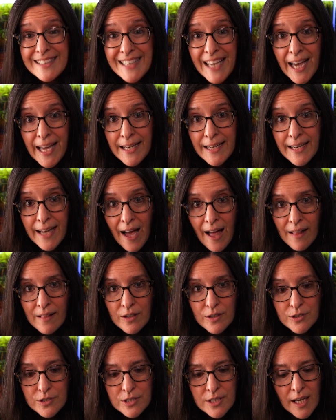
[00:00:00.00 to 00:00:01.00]

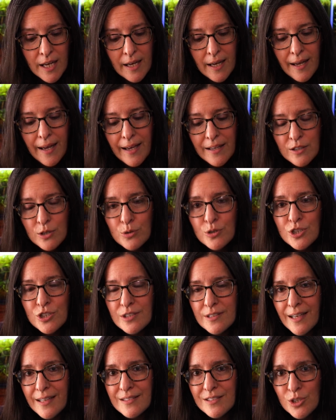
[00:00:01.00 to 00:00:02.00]
$10, and you
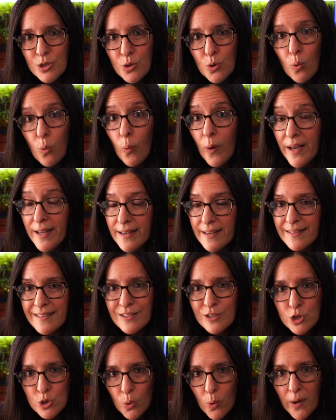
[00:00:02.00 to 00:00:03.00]
just get to wait and
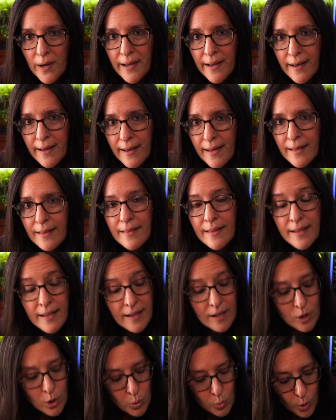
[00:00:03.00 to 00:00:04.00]
enjoy
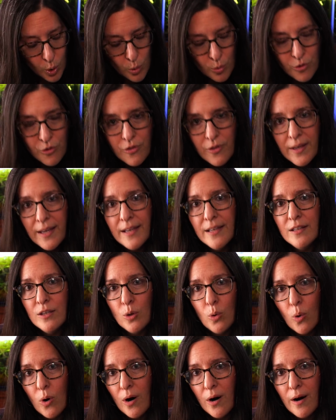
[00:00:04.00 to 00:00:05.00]
the growth in
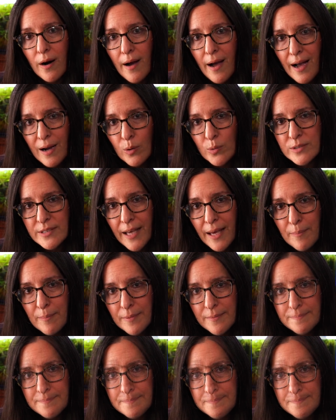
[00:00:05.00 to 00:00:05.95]
your aquascape.